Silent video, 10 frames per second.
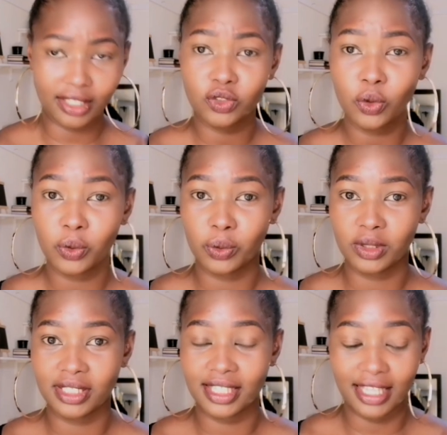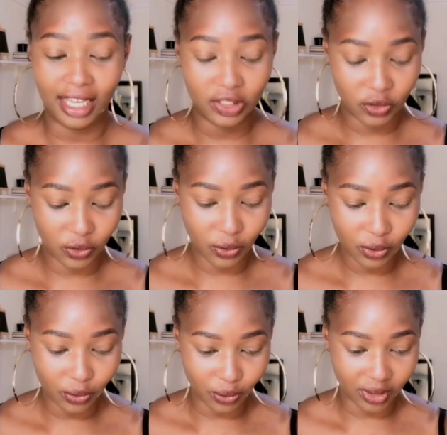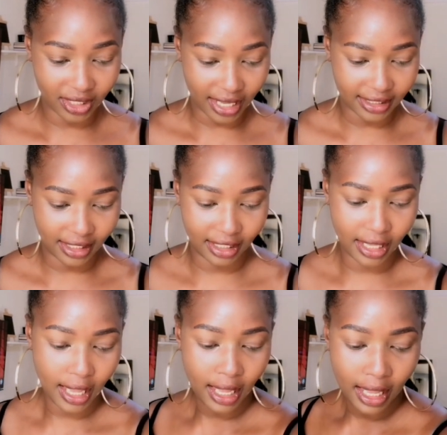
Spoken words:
like, so good. They are true to what they are saying.